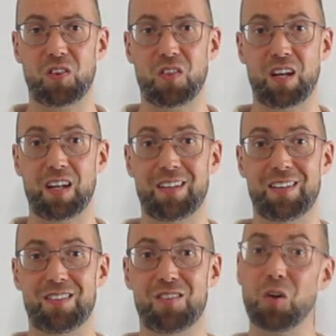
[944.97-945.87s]

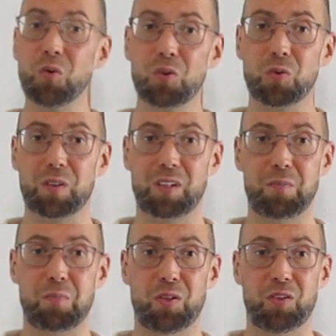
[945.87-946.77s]
that don't work
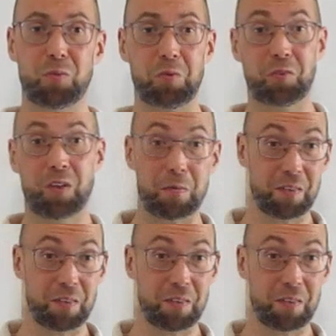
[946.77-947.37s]
in polynomial time.